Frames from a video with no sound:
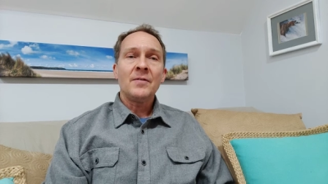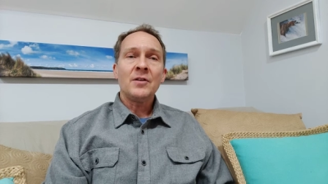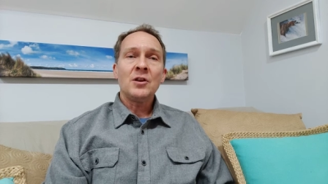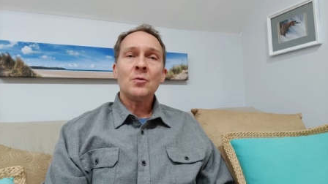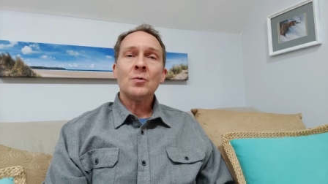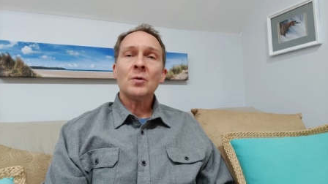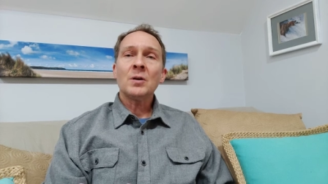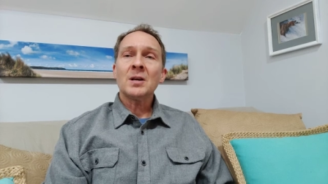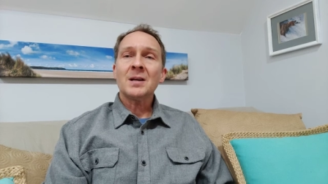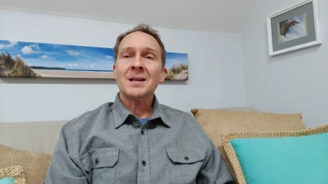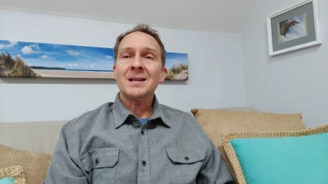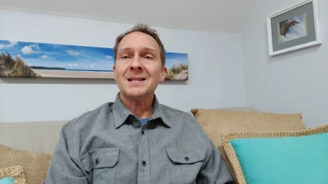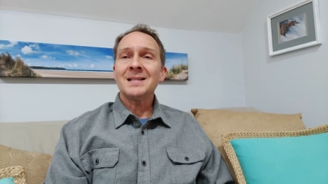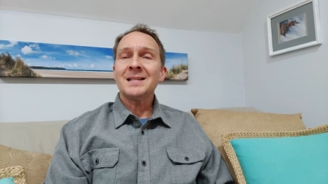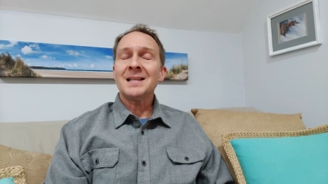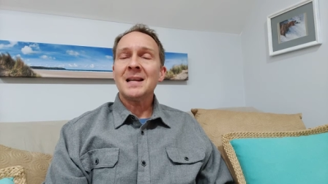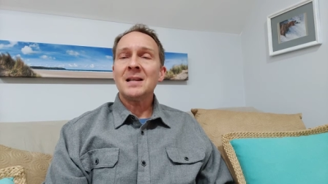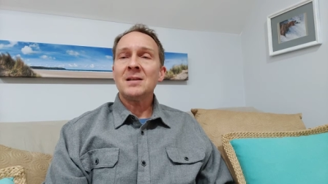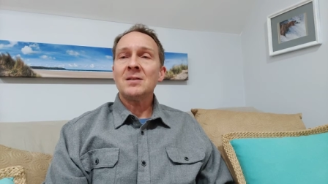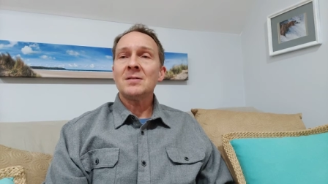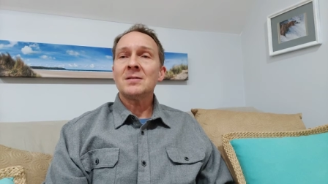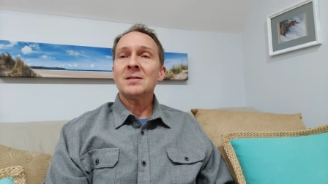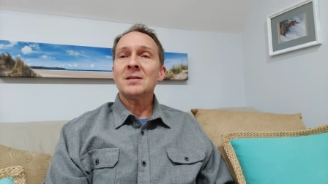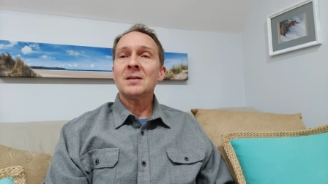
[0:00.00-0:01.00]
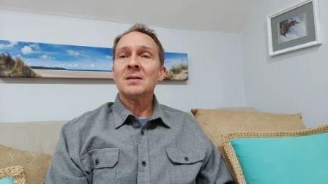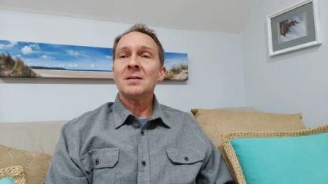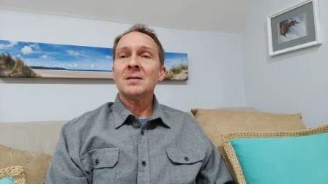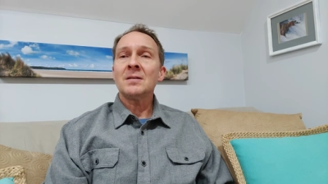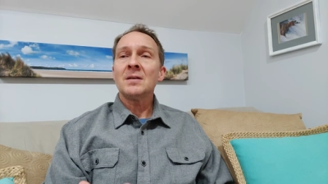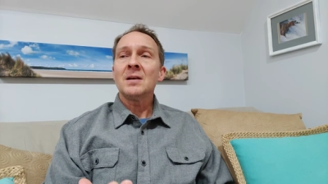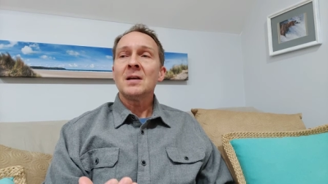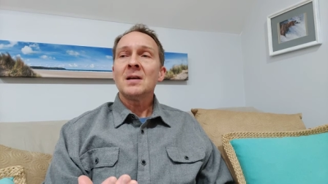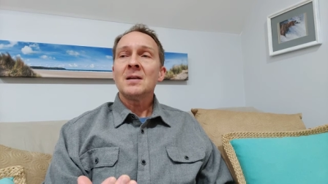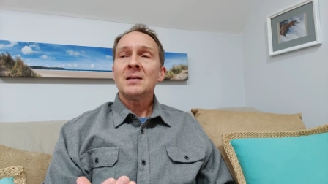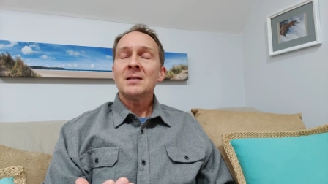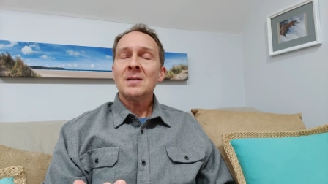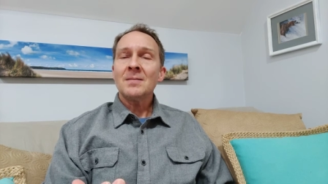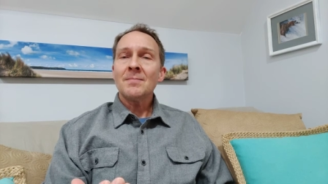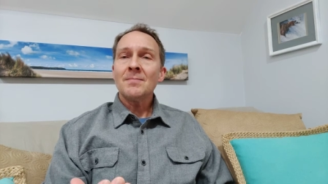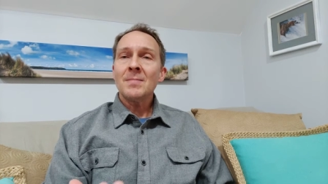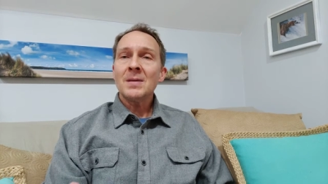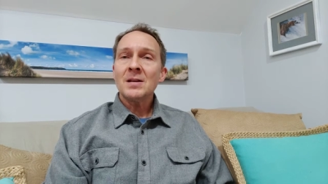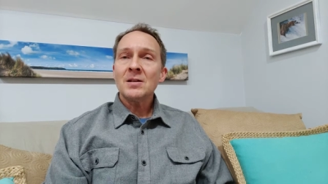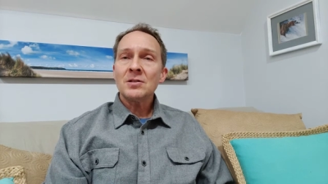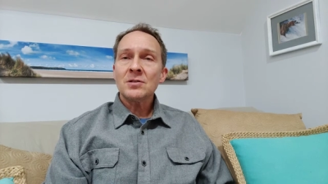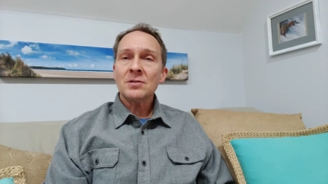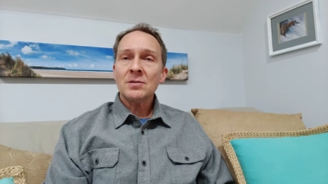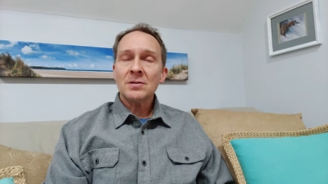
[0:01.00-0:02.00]
You want to continue to to
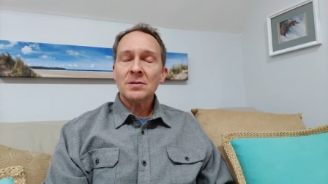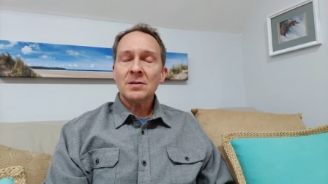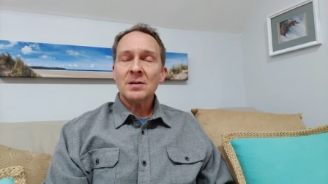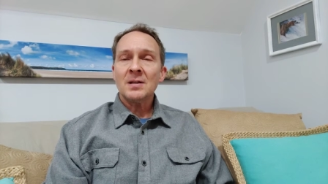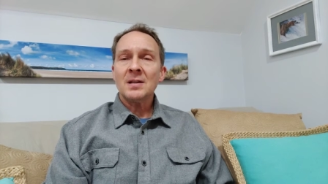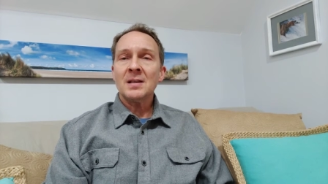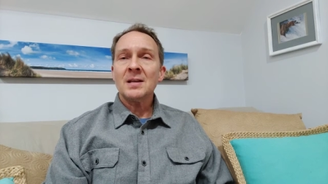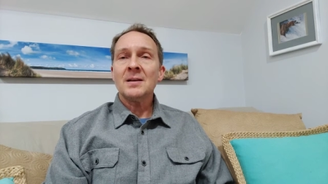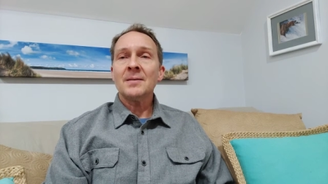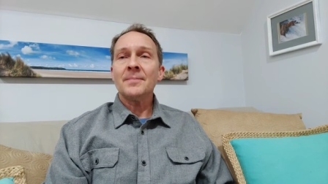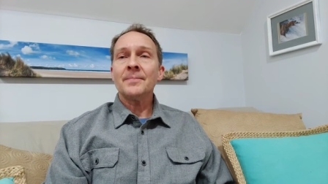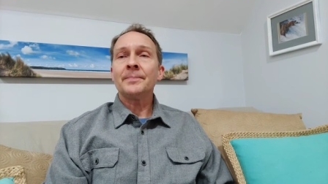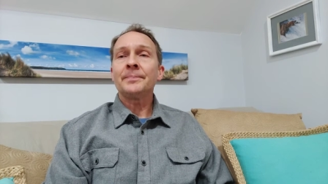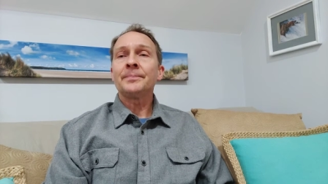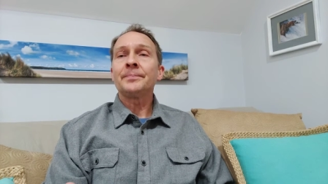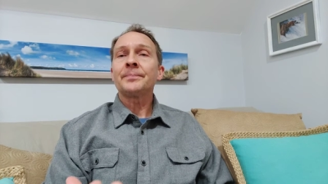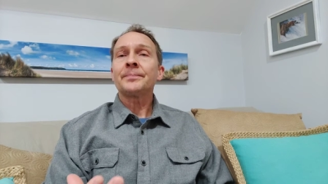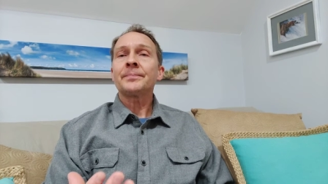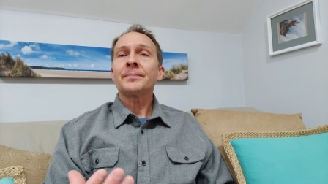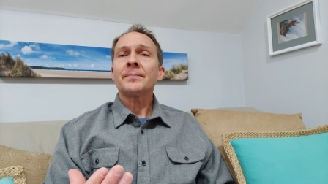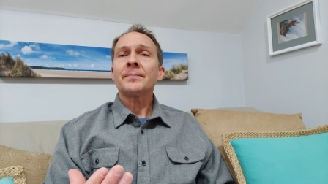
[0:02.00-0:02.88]
minister to them